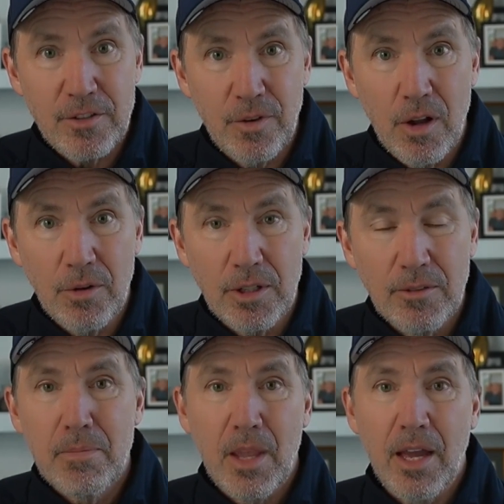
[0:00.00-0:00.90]

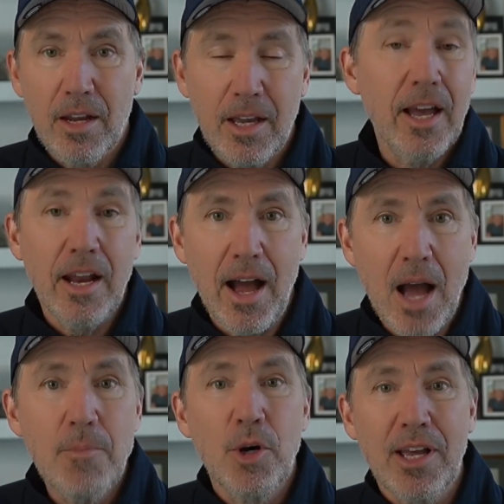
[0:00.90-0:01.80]
follower. And again,
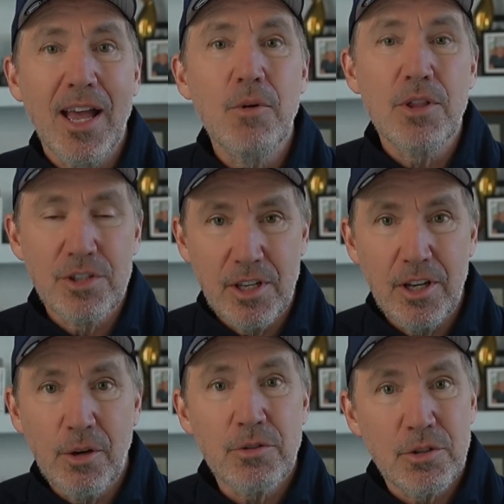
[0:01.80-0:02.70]
I'm okay with
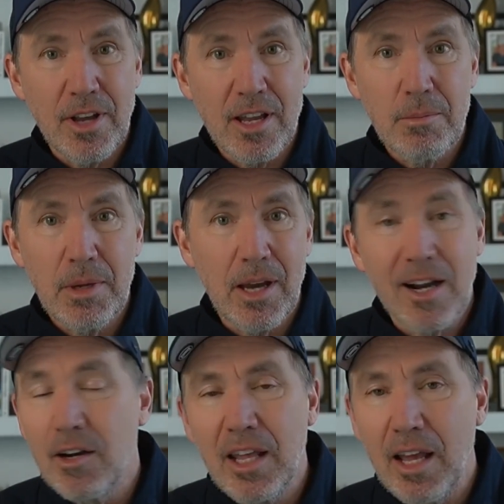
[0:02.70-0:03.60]
CEOs who say to me,
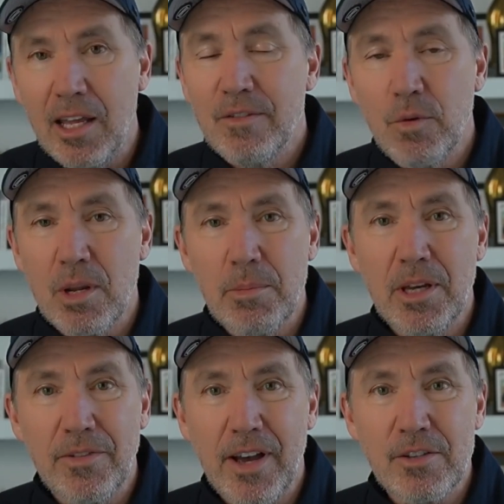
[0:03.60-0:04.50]
I don't even want to
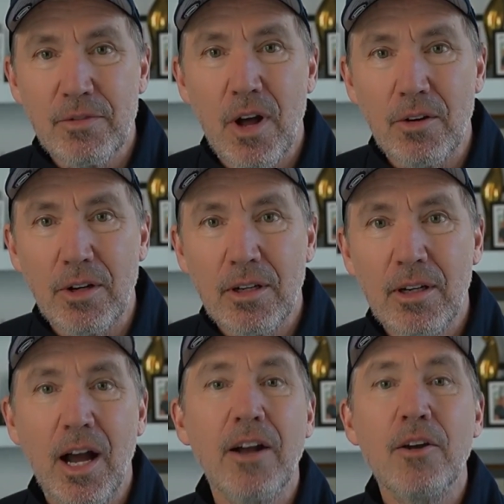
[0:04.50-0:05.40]
be a fast follower.
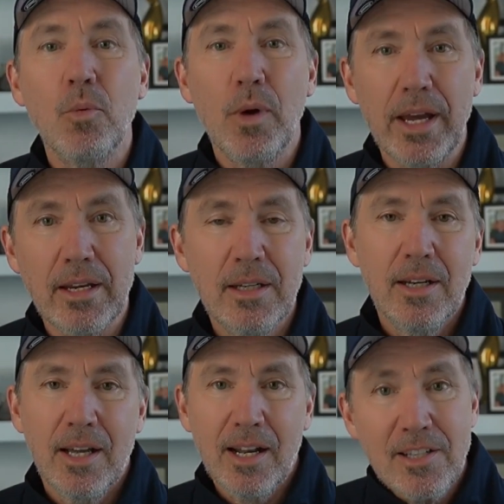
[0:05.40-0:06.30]
I'm going to wait.
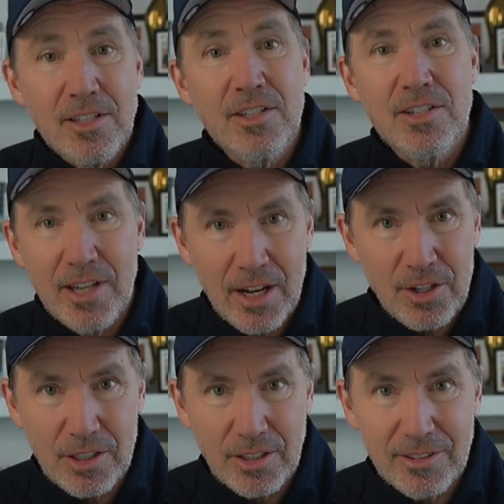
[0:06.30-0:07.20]
At least it's
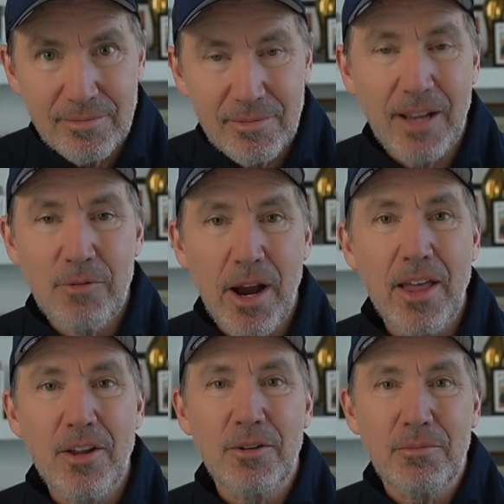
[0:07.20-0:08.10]
intentional. I'd
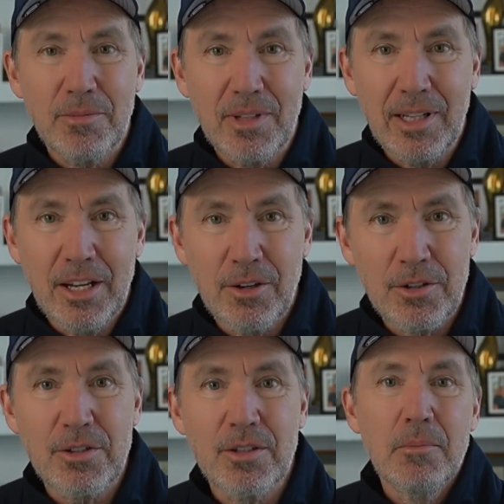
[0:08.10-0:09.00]
rather
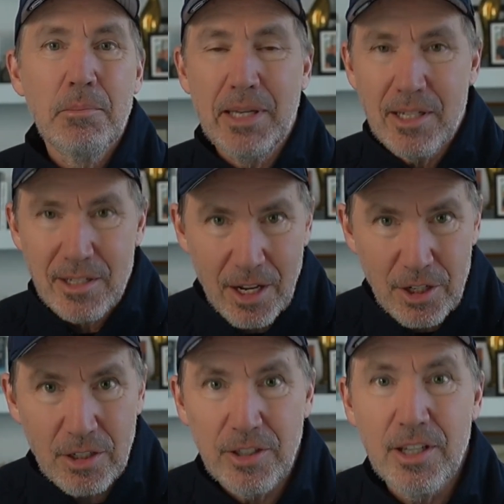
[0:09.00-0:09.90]
leaders be
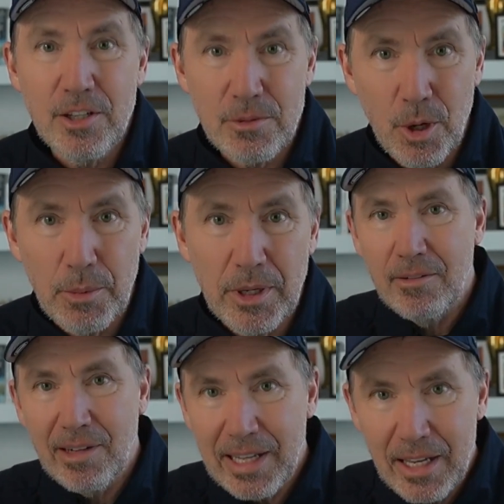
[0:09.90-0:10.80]
intentional in this moment.
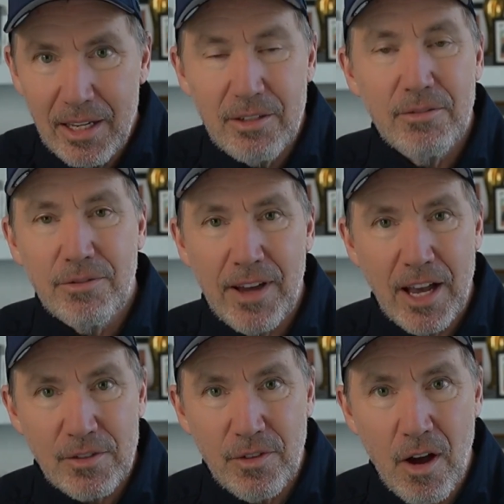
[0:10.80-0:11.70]
Lead,
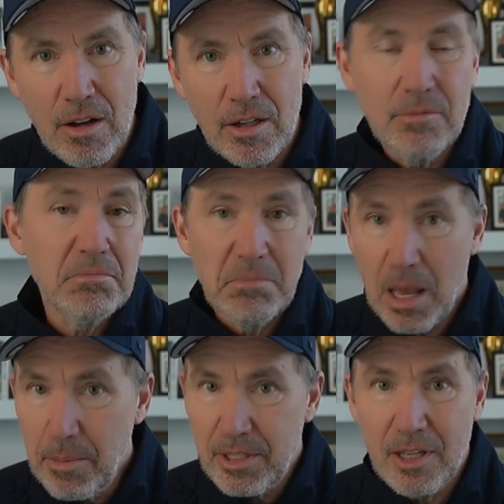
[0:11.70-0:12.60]
fast follow,
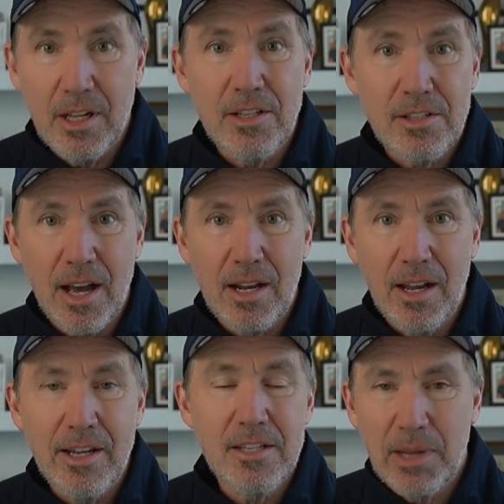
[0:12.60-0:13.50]
maybe sit on the
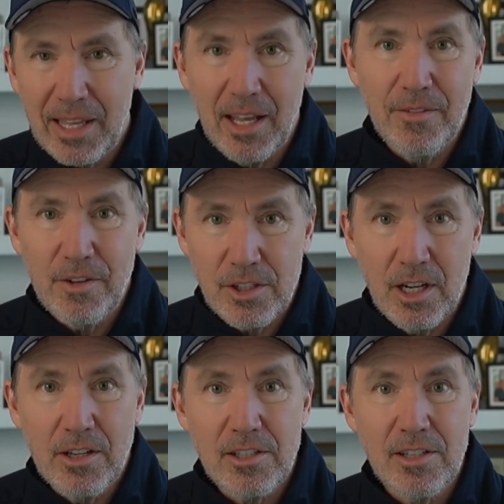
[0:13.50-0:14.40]
sidelines. But again, if you're
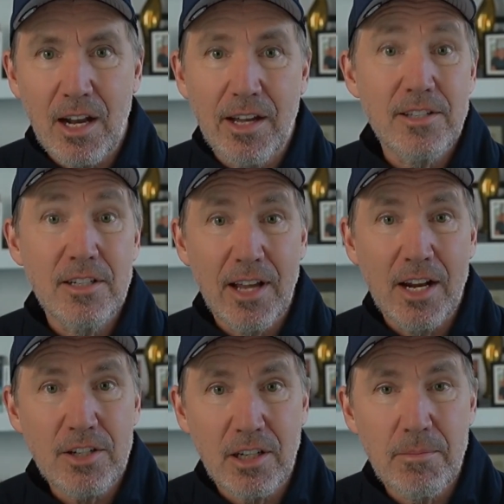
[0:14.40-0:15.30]
sitting on the sidelines
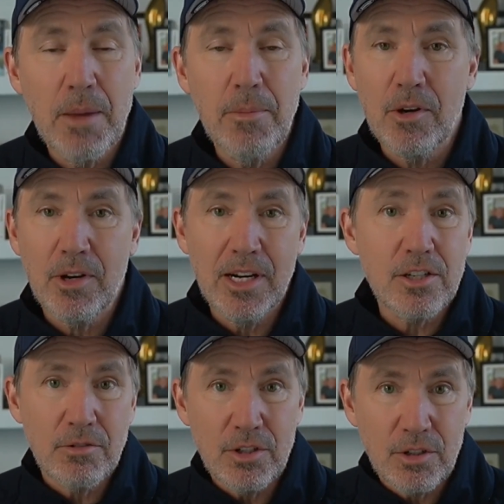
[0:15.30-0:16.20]
intentionally, maybe your
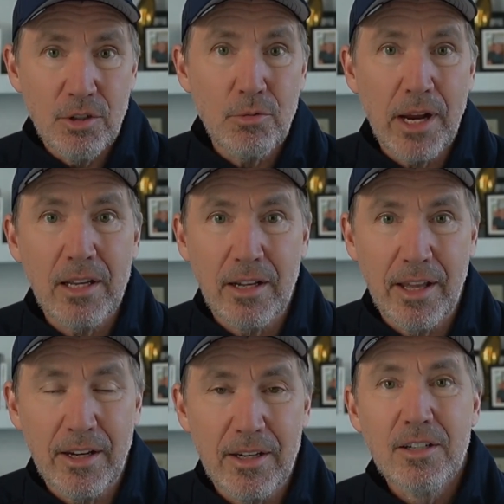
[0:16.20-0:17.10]
industry is too
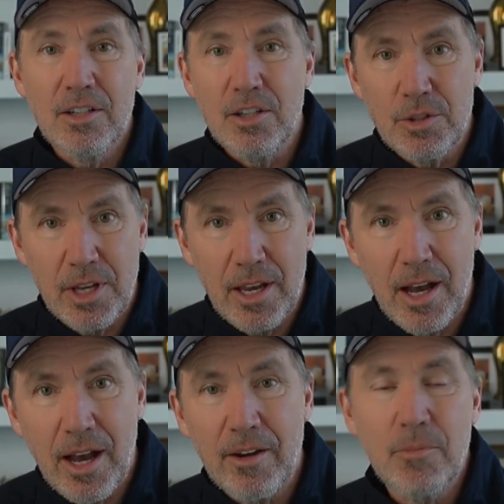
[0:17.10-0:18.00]
regulated to use AI, or